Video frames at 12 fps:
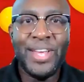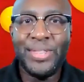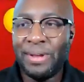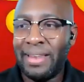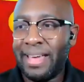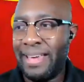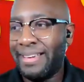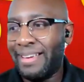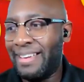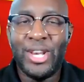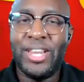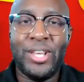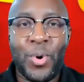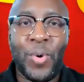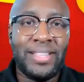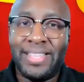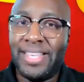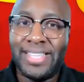and they're like, and
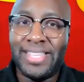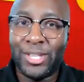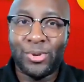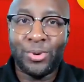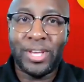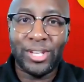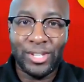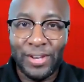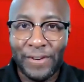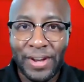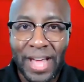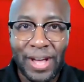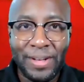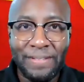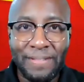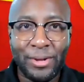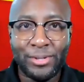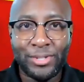the, these high school kids are different now.
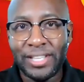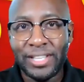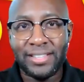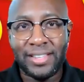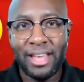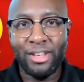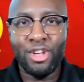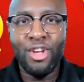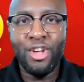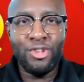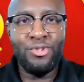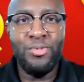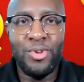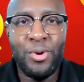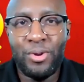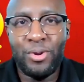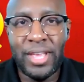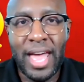They'll say things like, you
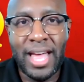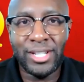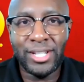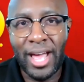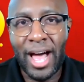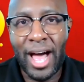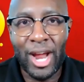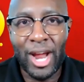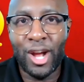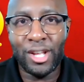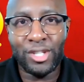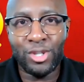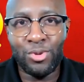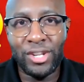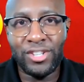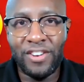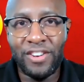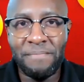know, there's actually a higher
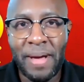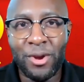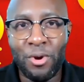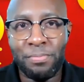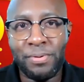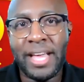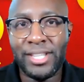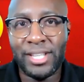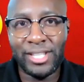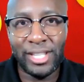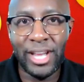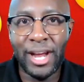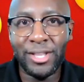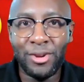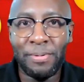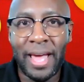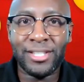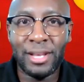concentration of microplastics inside
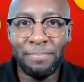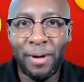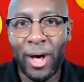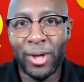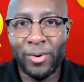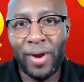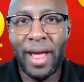your plastic bottle,